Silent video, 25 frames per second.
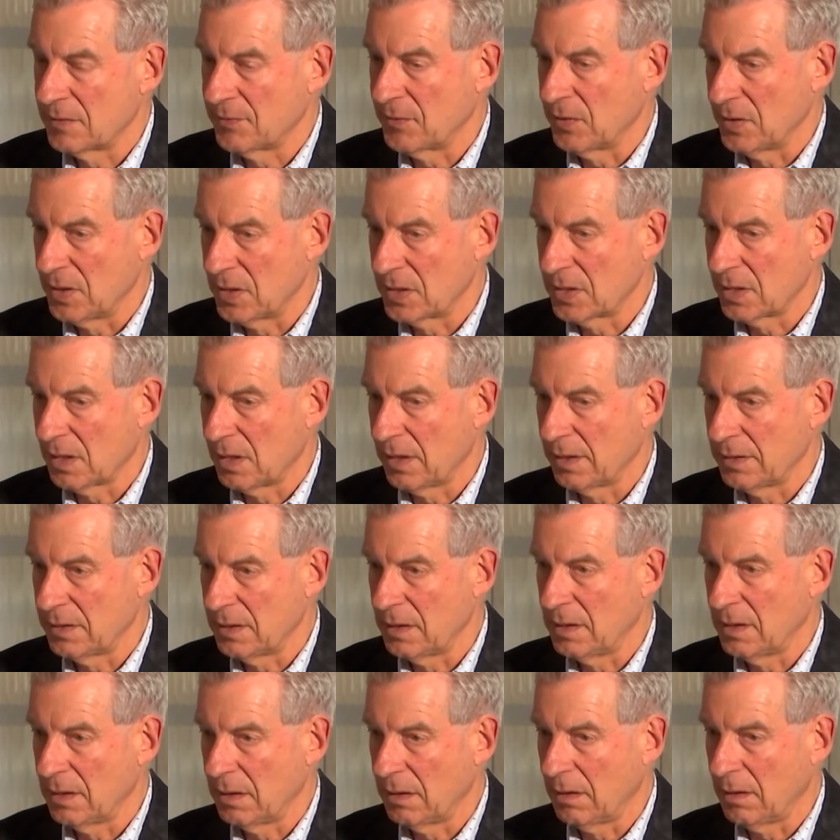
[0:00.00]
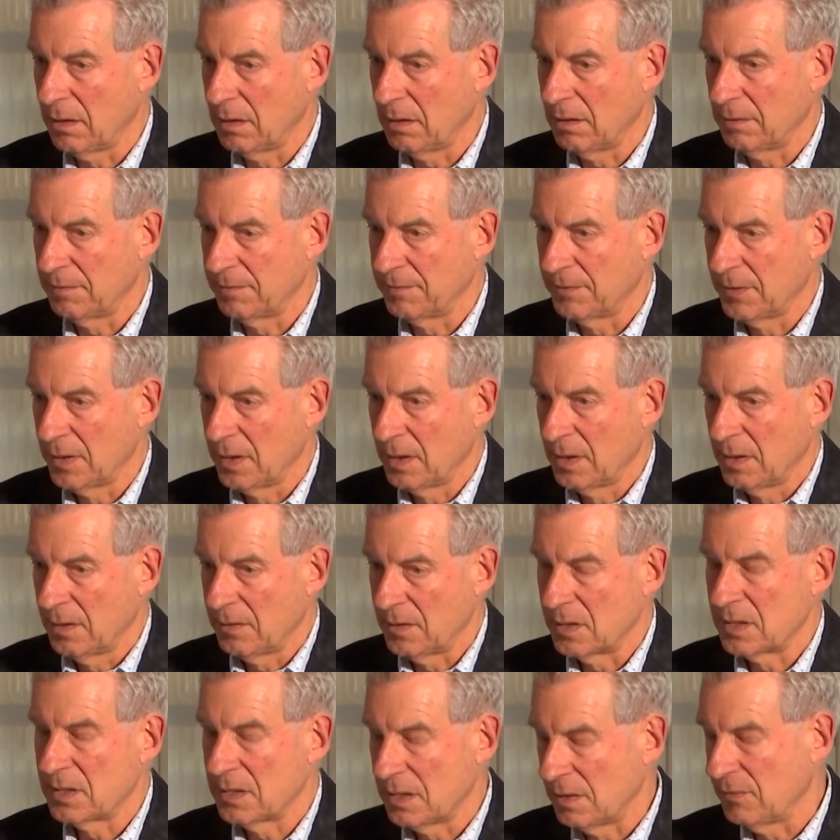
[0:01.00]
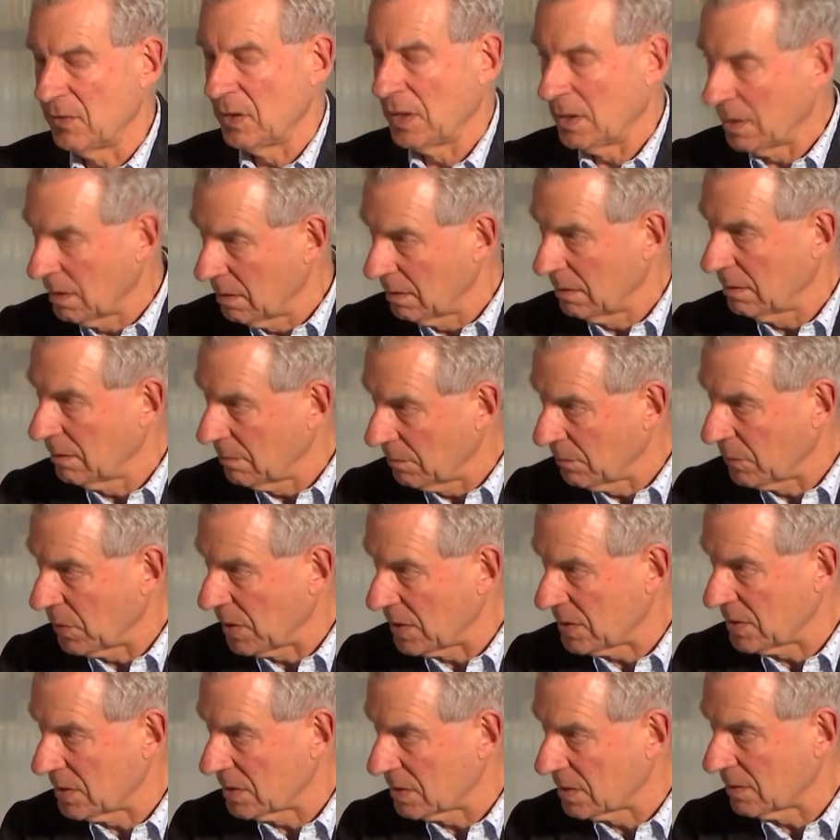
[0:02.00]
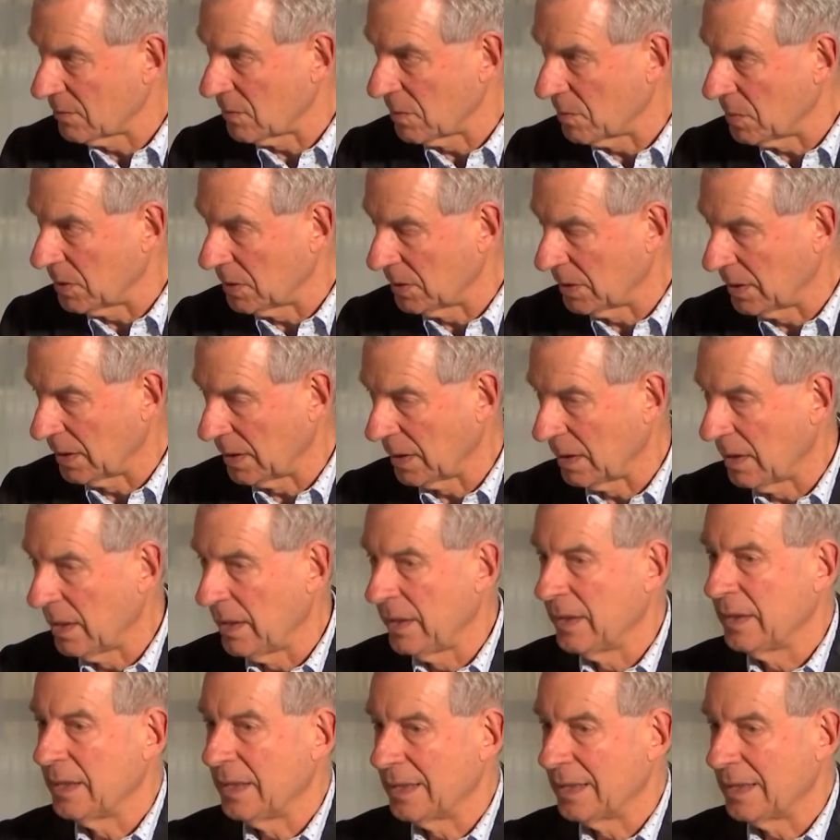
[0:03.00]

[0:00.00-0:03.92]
for this idea of the civic presence of a building,